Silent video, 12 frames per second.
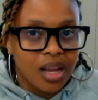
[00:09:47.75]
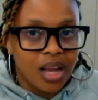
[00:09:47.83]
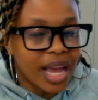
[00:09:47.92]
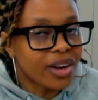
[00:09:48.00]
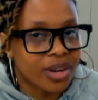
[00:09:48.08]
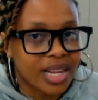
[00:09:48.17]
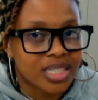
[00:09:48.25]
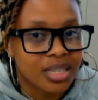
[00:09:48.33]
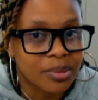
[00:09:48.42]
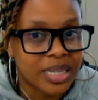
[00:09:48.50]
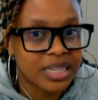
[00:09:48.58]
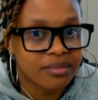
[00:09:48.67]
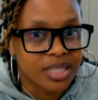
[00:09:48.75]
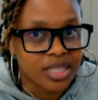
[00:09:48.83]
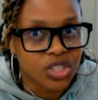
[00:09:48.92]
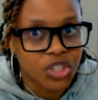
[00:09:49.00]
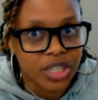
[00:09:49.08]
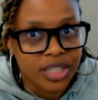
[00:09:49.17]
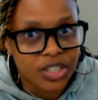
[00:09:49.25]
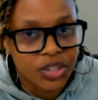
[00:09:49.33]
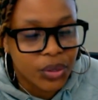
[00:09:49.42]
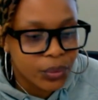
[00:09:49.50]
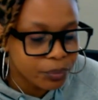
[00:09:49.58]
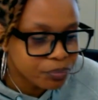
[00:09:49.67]
I don't actually believe this shit, you
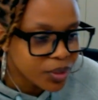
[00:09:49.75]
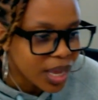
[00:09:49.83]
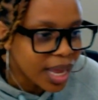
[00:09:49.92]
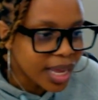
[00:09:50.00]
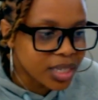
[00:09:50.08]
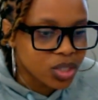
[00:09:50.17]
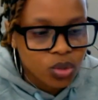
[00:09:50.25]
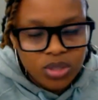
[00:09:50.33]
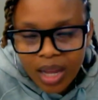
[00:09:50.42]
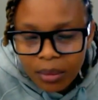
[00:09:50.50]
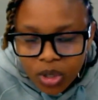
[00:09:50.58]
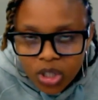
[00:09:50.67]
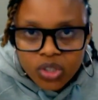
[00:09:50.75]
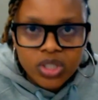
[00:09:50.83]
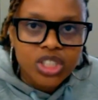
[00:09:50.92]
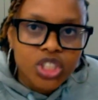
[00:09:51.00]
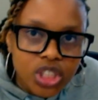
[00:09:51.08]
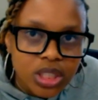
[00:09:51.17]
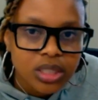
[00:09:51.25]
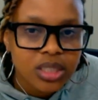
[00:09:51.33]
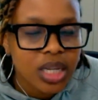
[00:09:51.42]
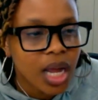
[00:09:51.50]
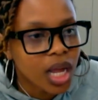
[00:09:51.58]
know. And also I'm not a Christian.